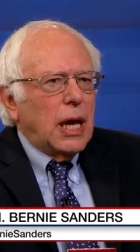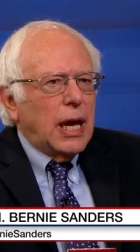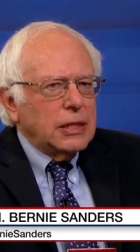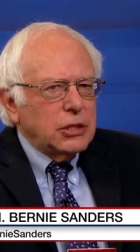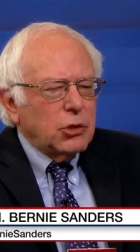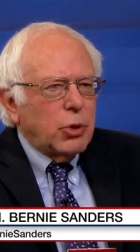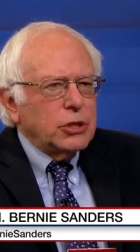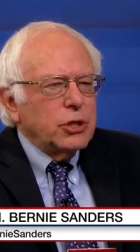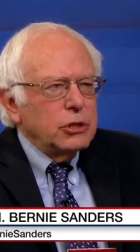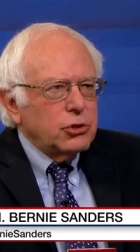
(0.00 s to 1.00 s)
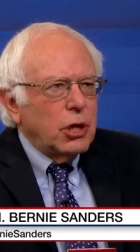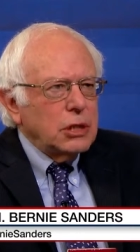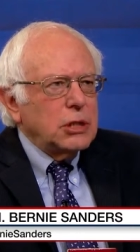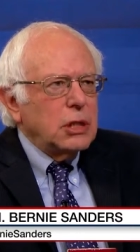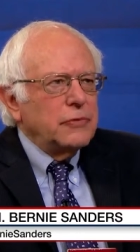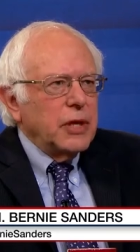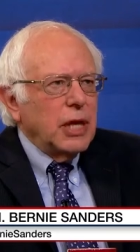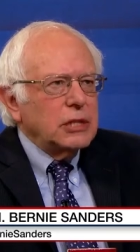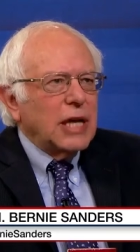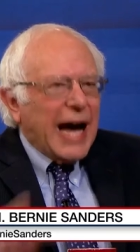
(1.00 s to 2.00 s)
asks the question and tries to give the
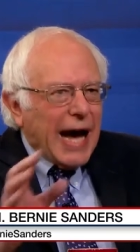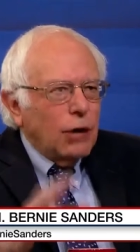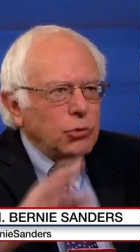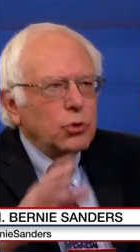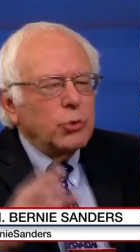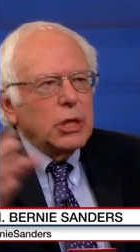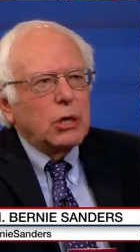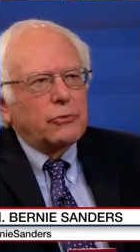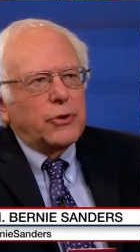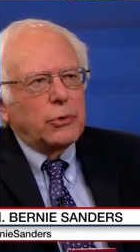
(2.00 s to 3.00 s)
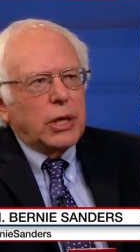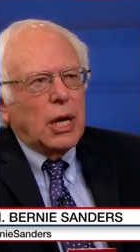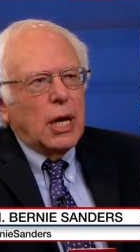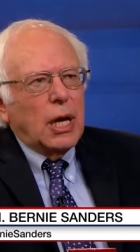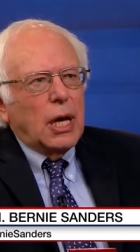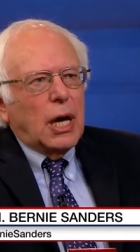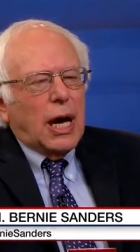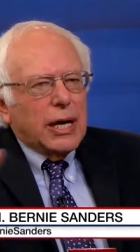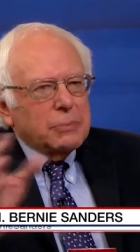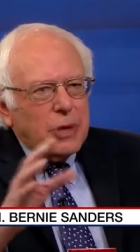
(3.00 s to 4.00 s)
answer. How do we go forward?
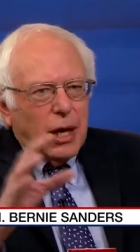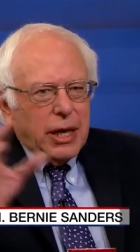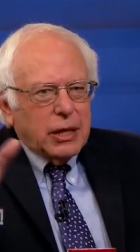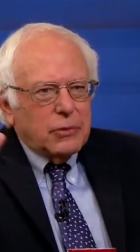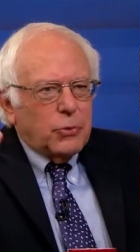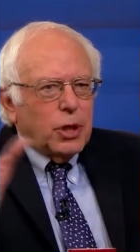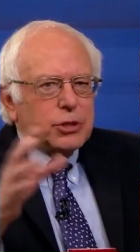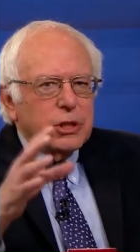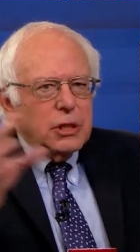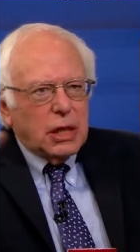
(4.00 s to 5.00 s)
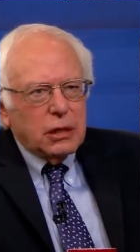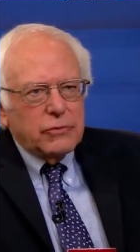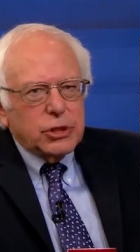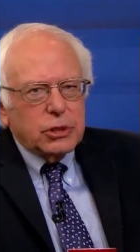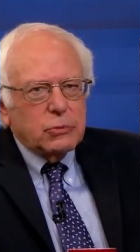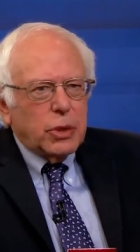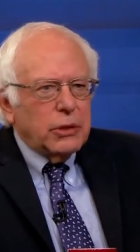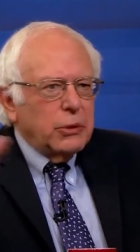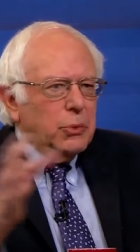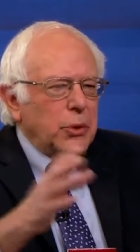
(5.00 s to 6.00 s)
I am tired of watching television where,
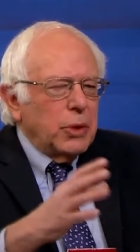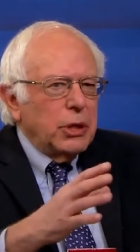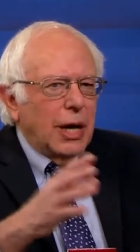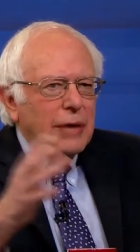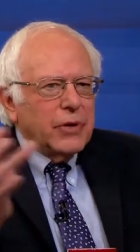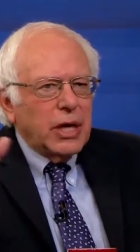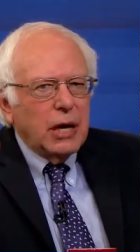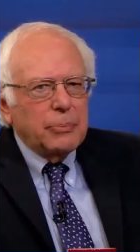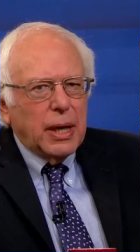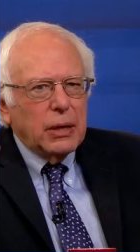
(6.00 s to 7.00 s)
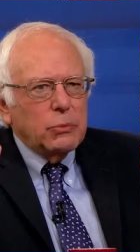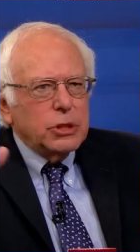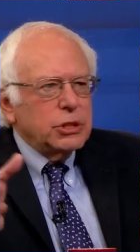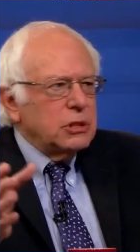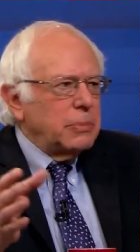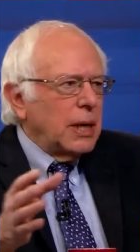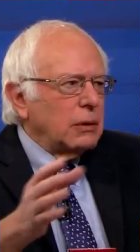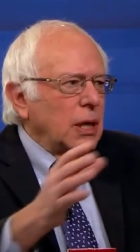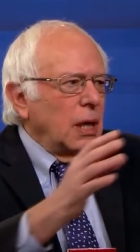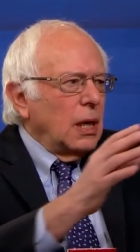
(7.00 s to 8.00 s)
where you have a campaign which is
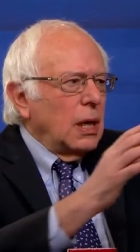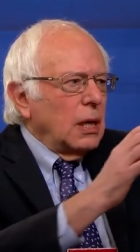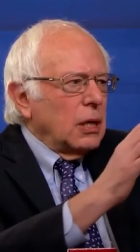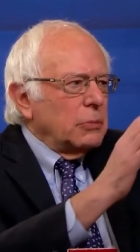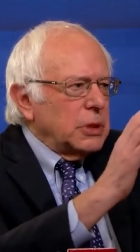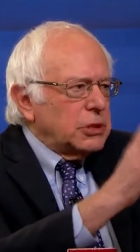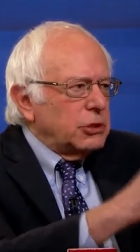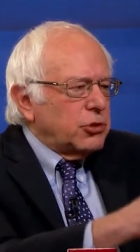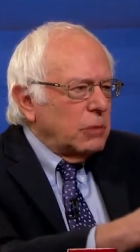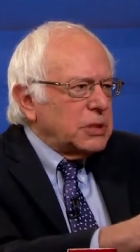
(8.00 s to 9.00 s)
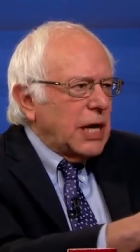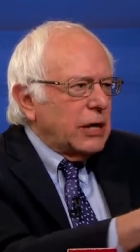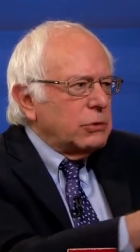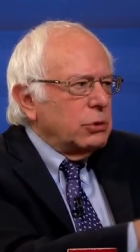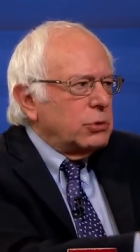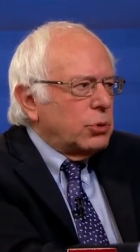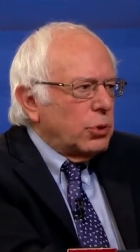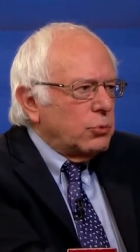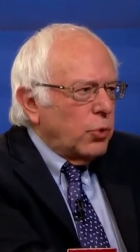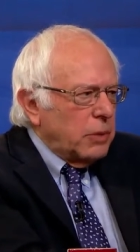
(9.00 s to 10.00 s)
about, you know, Mr. Trump's attitude
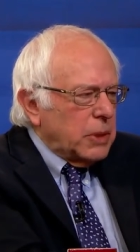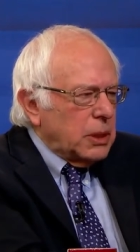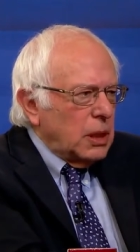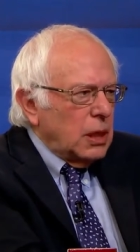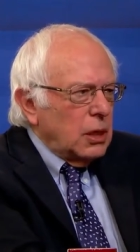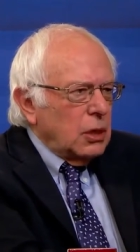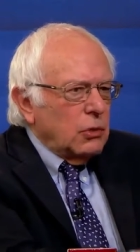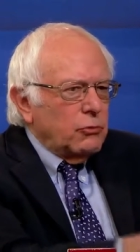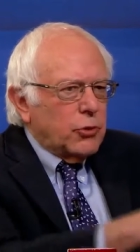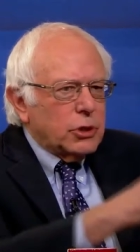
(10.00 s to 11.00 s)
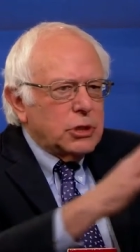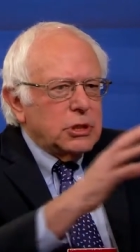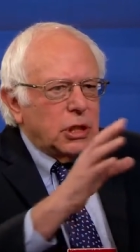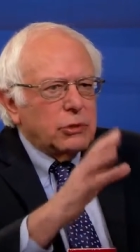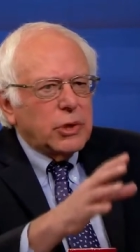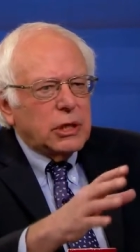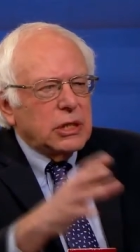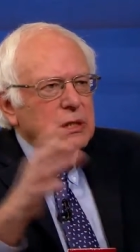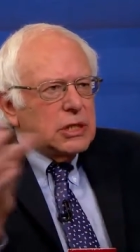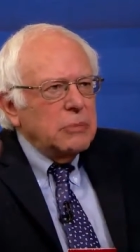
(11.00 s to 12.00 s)
toward women versus Hillary
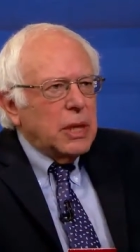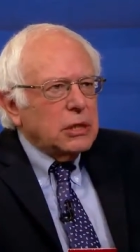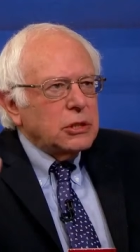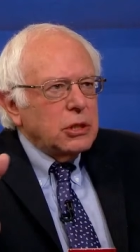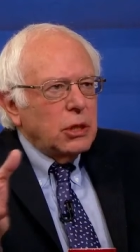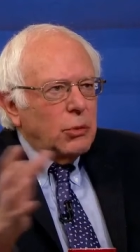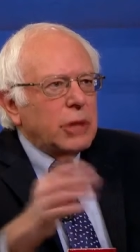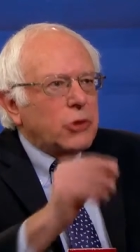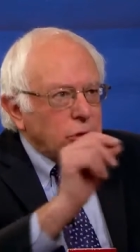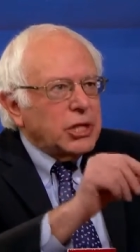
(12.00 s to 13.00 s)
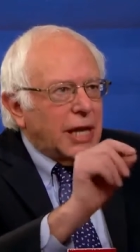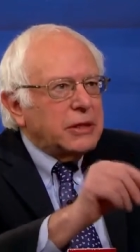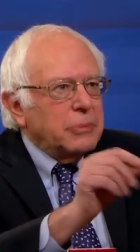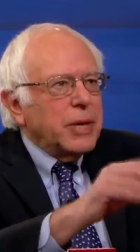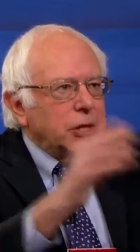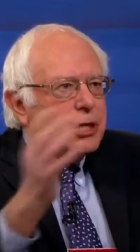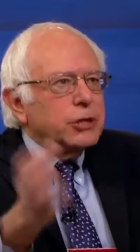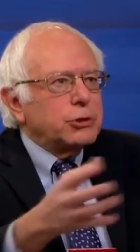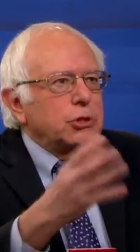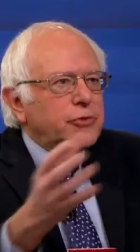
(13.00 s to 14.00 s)
Clinton's emails. You know what? Those are not the major
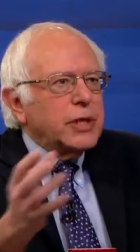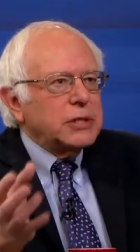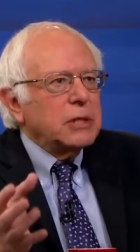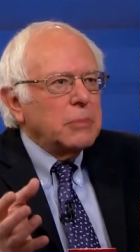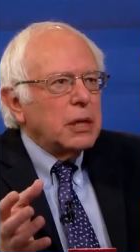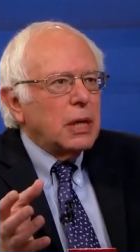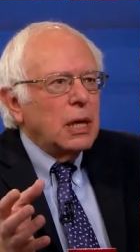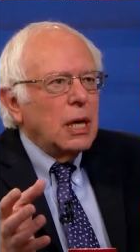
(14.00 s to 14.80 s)
issues facing America.